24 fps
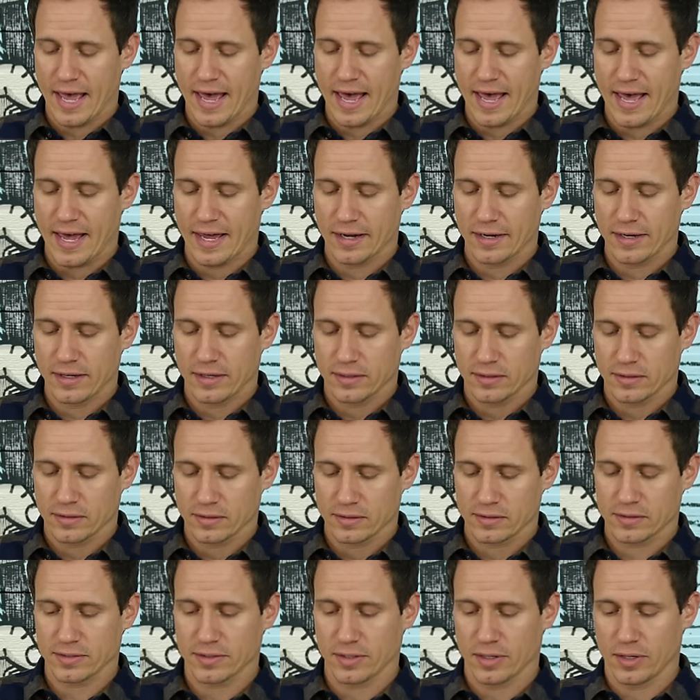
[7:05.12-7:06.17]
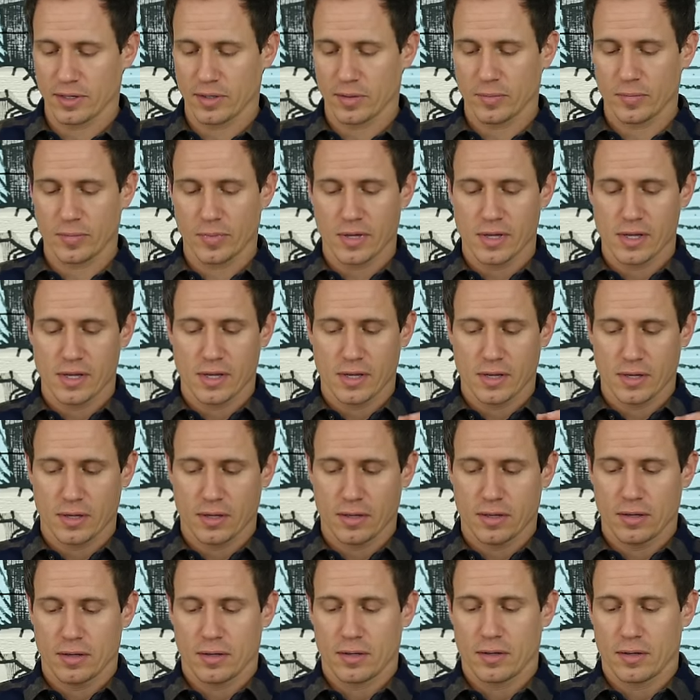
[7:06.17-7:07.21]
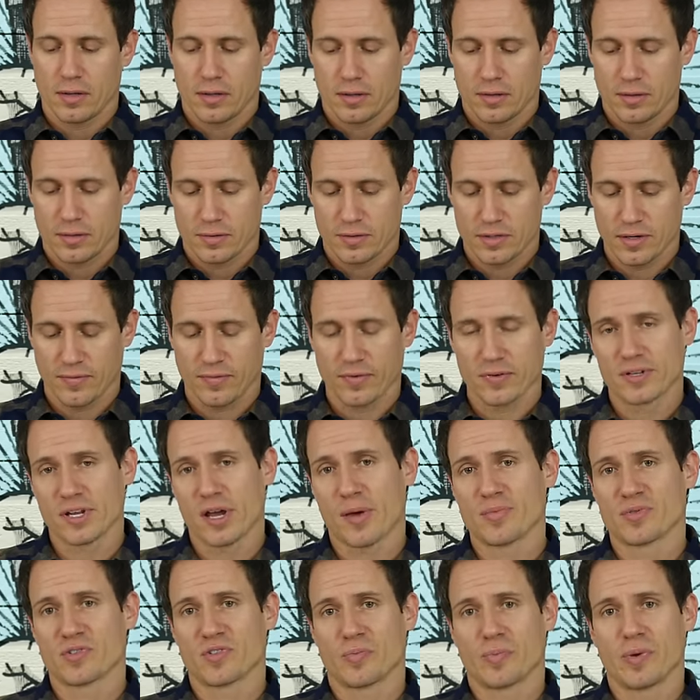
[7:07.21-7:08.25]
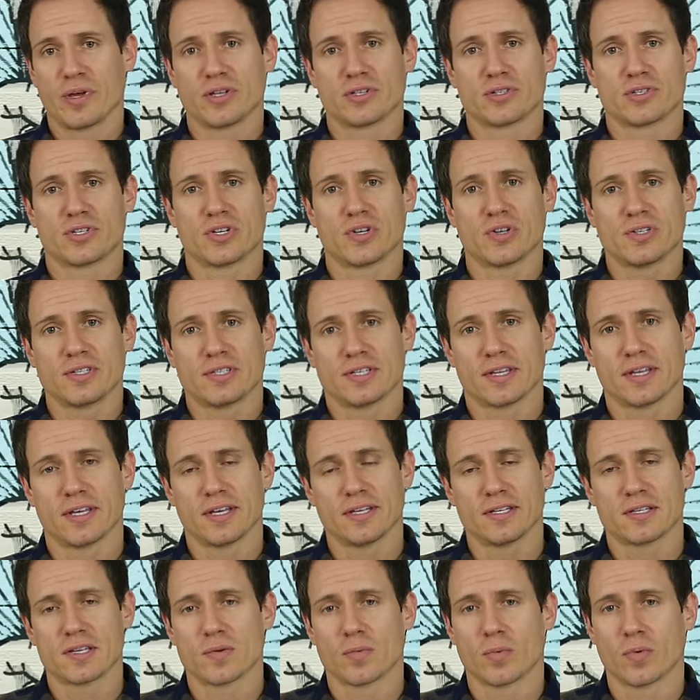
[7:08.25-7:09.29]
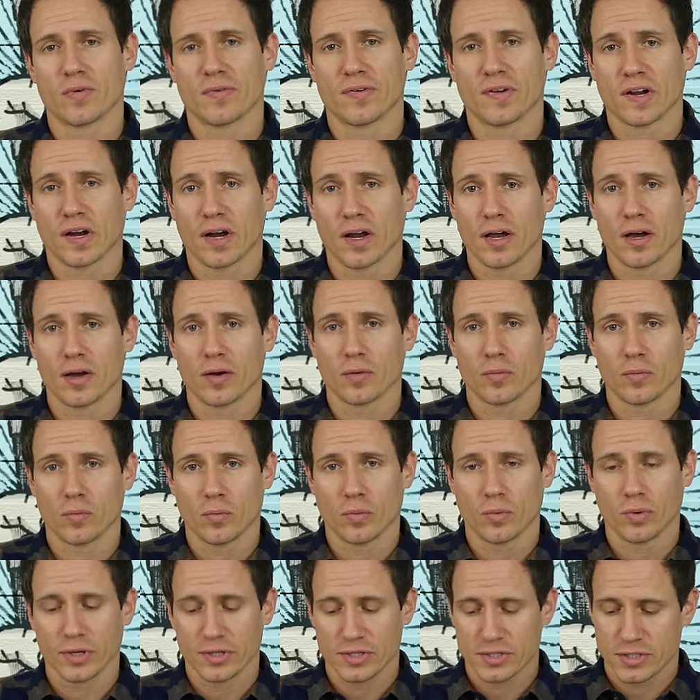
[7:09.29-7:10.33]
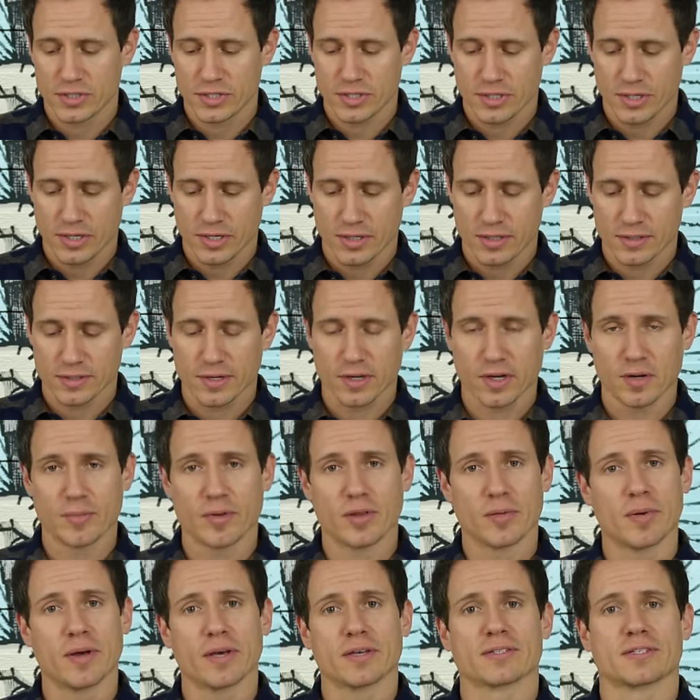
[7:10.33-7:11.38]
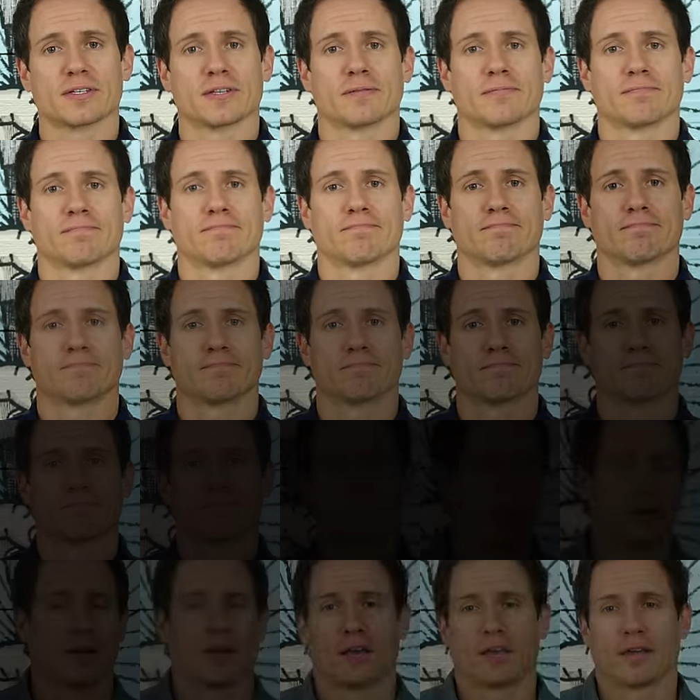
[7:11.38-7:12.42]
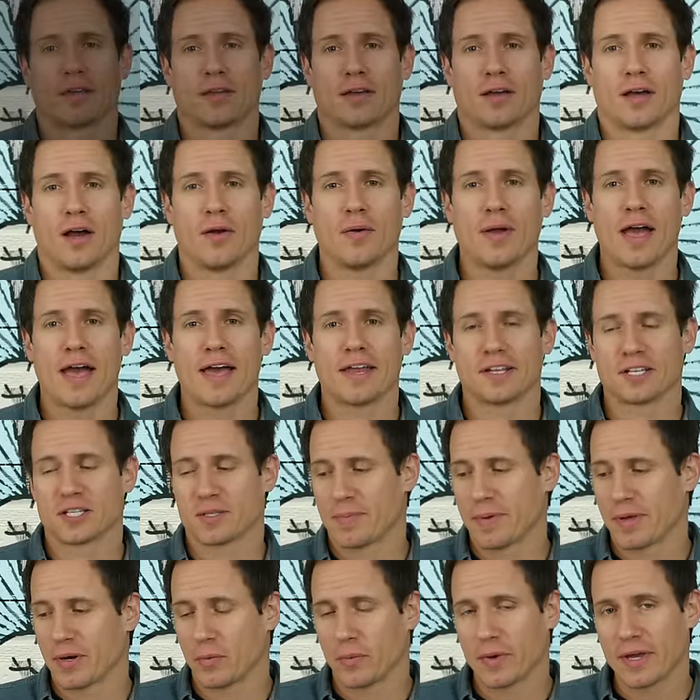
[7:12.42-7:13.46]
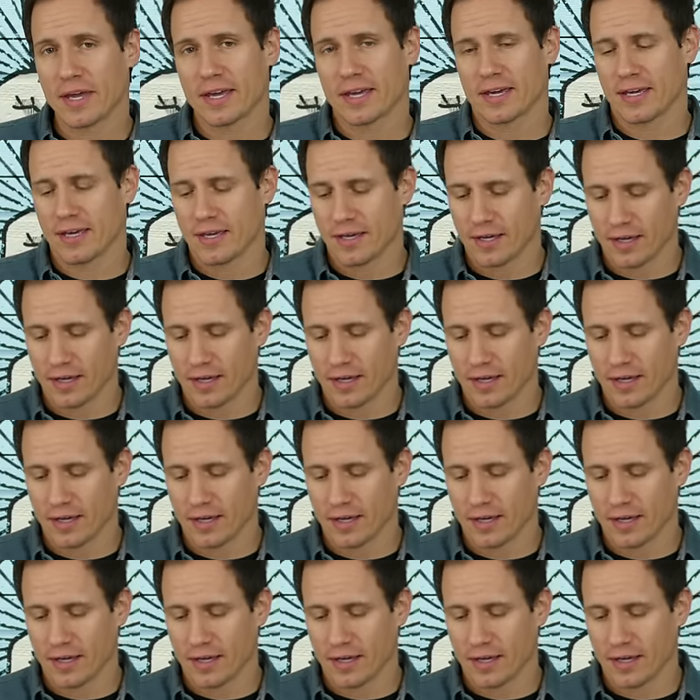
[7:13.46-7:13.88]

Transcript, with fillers: add some different types of peach juice to this and we'll figure out which is gonna be the best. All right, it's been a week.